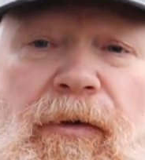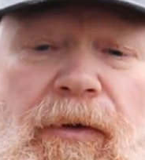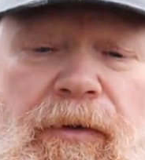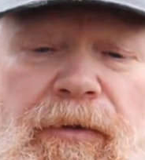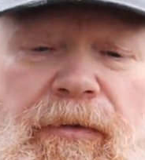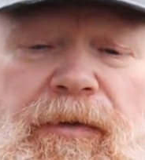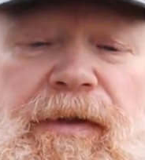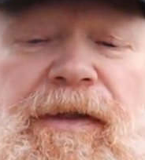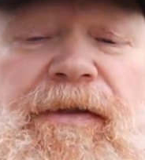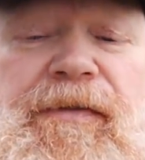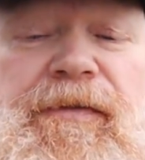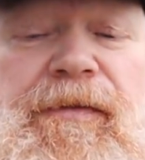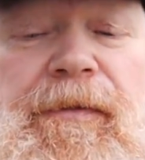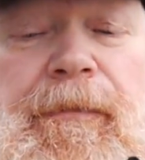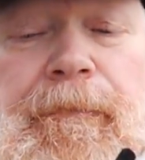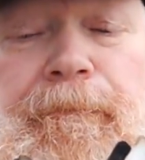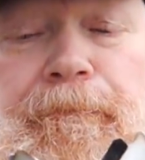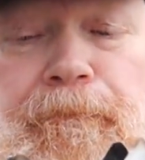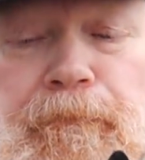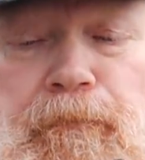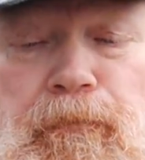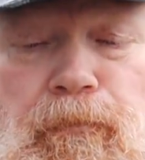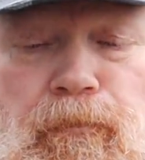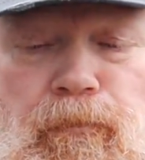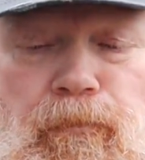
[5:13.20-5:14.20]
odd reason
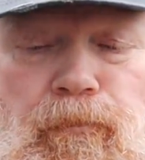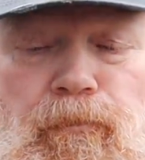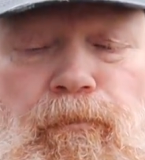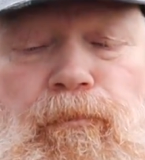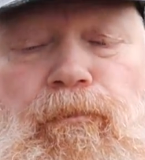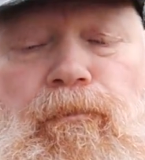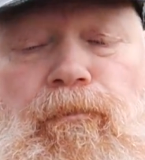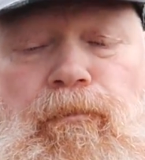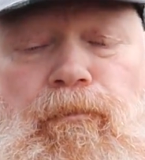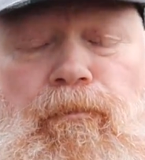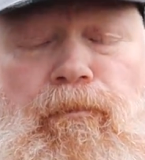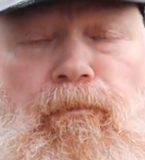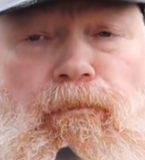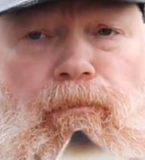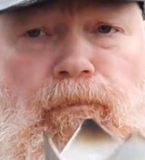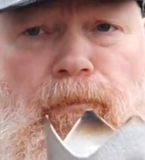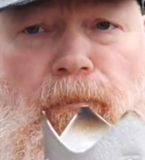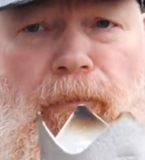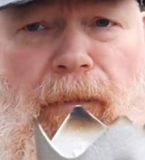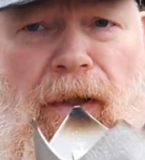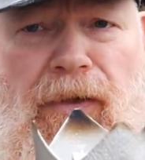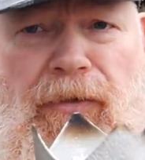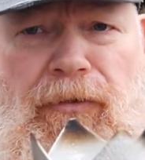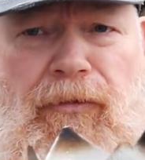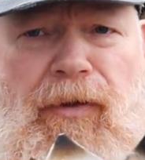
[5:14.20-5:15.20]

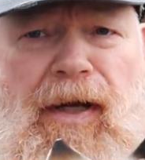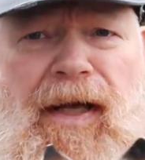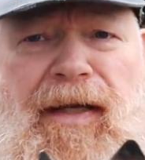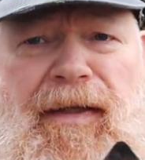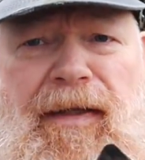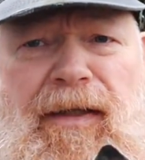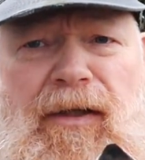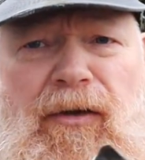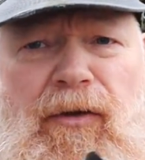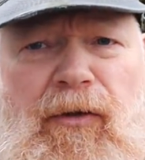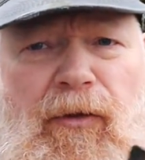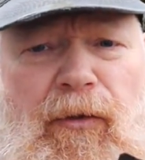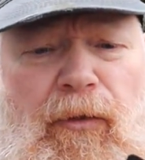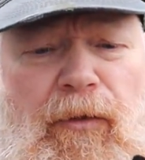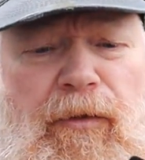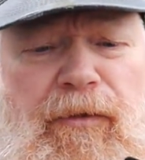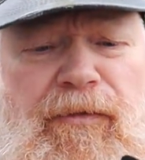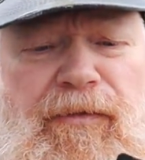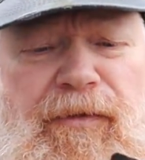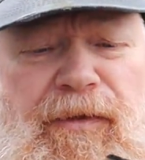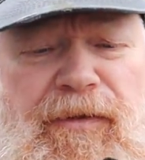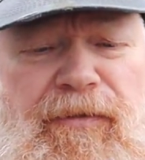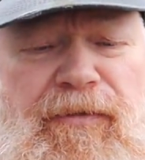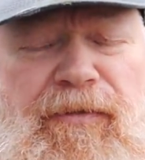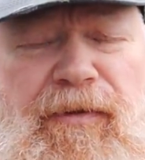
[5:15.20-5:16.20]
Trangia
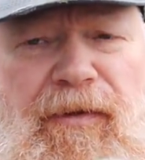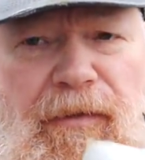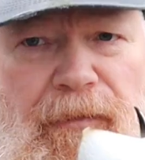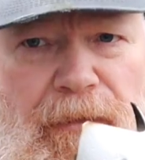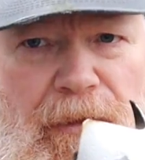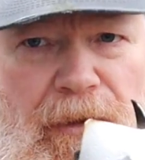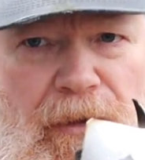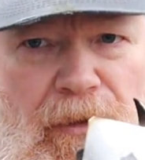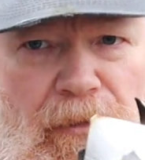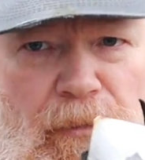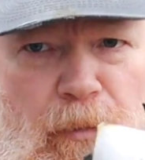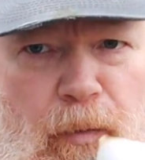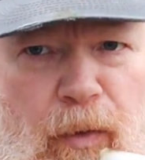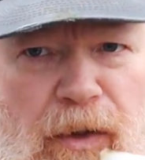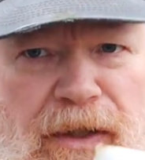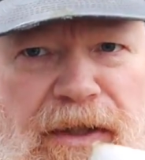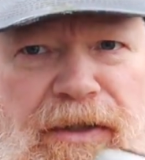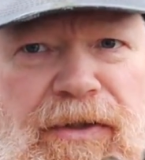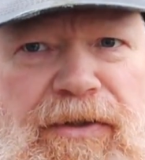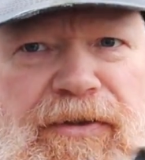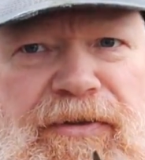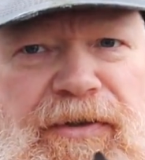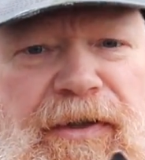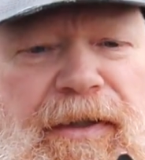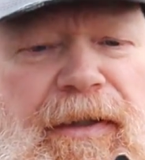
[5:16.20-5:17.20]
calls this a
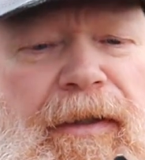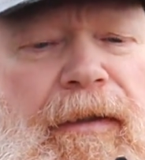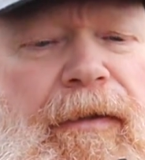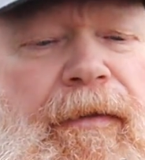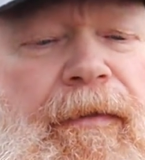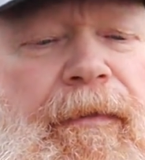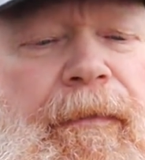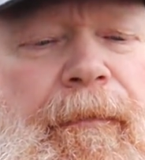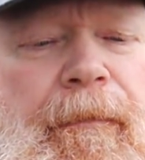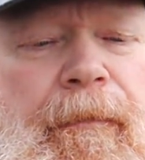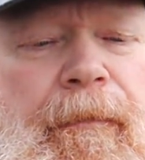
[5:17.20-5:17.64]
windshield,